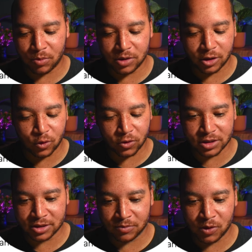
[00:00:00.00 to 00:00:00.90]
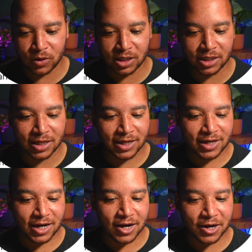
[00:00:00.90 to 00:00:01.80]
But gorgeous community.
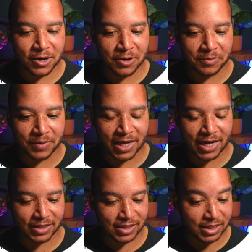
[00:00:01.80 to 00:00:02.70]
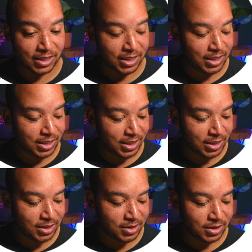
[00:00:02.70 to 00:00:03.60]
Um, and I think it
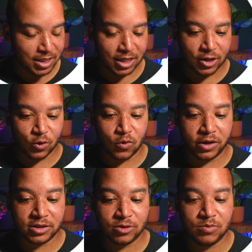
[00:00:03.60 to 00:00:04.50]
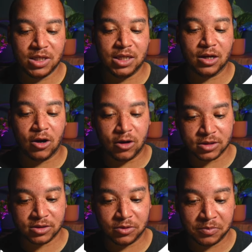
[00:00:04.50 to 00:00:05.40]
is going to be
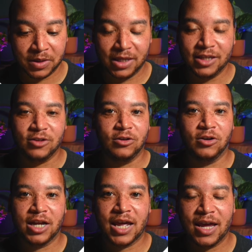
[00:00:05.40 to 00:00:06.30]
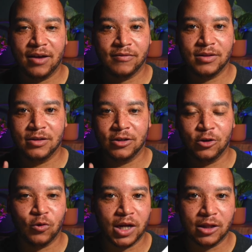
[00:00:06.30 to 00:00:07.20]
awesome. You're going to have the
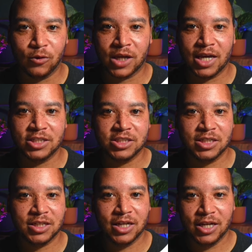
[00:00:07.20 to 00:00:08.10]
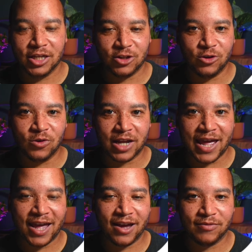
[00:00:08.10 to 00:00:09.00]
great location. You're going to
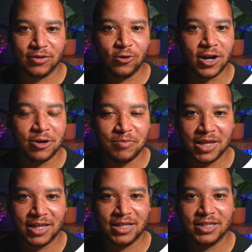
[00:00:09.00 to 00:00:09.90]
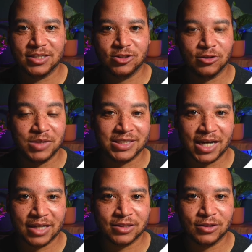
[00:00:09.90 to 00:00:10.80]
have the great amenities. You're going to be
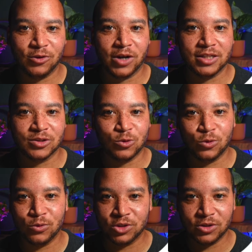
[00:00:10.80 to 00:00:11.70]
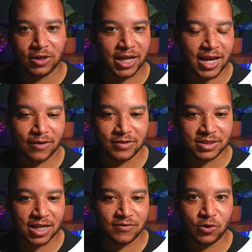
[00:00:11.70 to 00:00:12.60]
tied to the great schools. You're going to have a
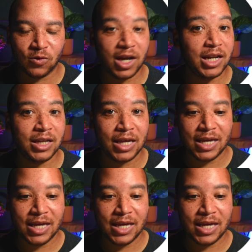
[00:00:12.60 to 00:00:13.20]
safety rating.